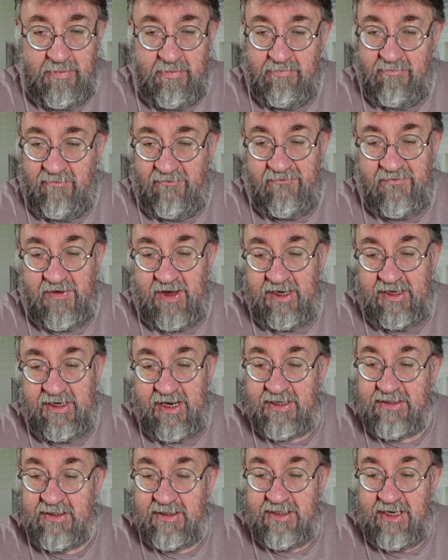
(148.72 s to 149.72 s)
fine
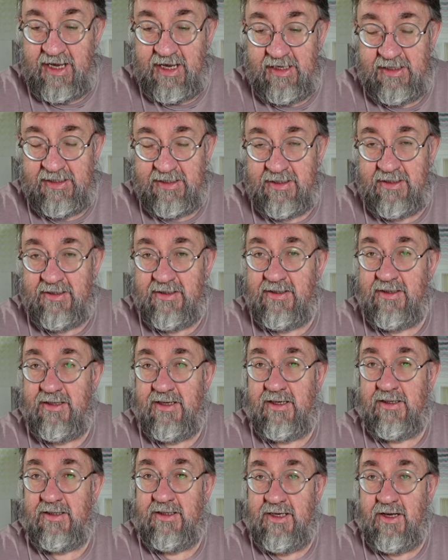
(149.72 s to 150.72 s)
acetate
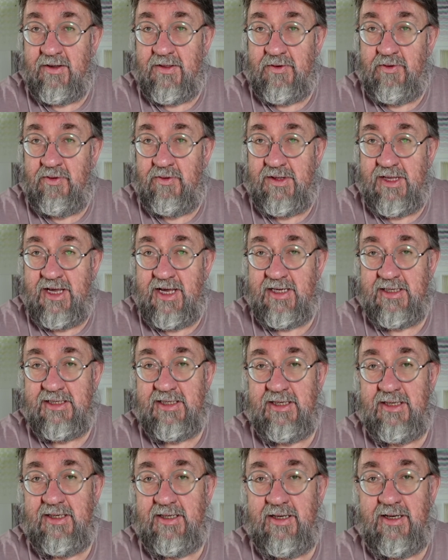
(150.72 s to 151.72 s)
and cut through that.
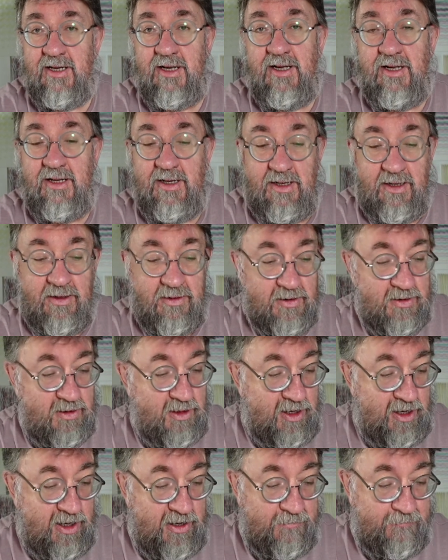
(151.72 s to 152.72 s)

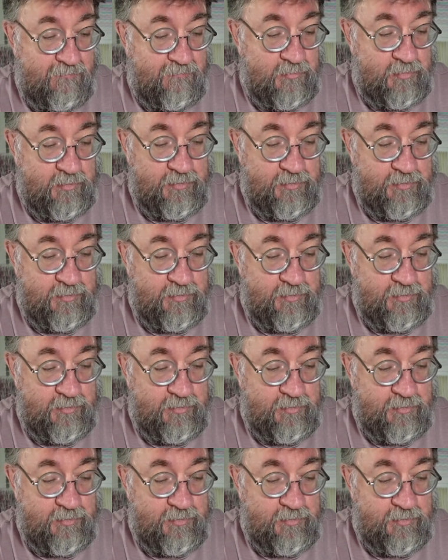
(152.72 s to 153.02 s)
We're